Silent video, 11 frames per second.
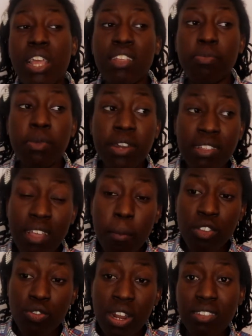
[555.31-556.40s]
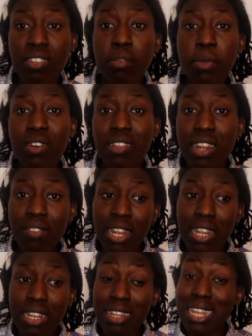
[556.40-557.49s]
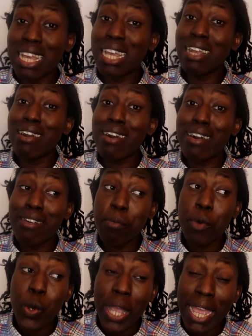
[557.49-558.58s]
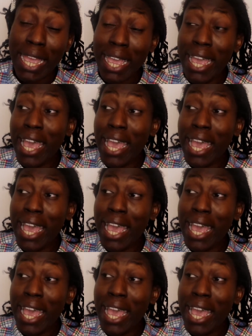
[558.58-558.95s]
really experienced that much racism because they live in London, girl, boy,